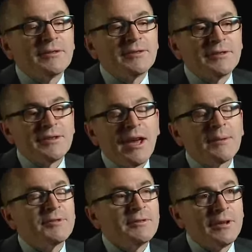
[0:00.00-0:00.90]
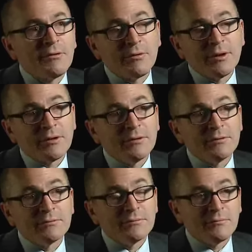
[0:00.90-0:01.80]
does absolutely
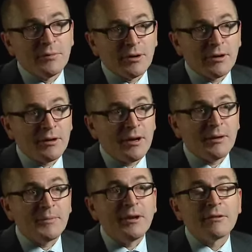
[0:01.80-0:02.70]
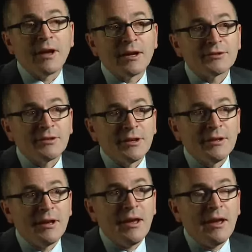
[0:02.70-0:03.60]
critical work
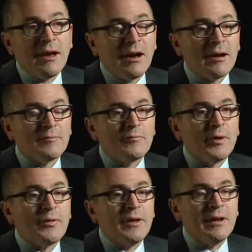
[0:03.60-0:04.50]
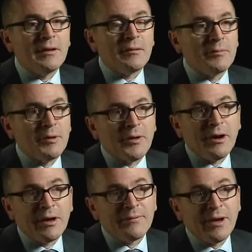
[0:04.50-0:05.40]
internationally with
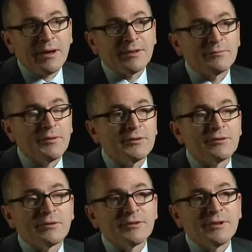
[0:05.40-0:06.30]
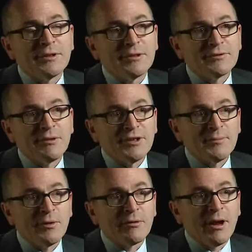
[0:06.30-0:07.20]
IFACs, with the Journalists in
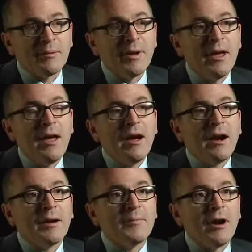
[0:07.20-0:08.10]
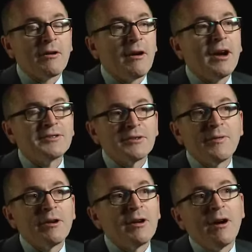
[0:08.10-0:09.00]
Distress program. Our eyes are
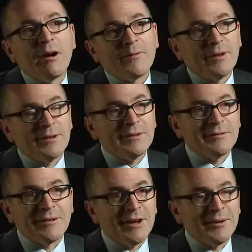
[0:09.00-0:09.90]
very often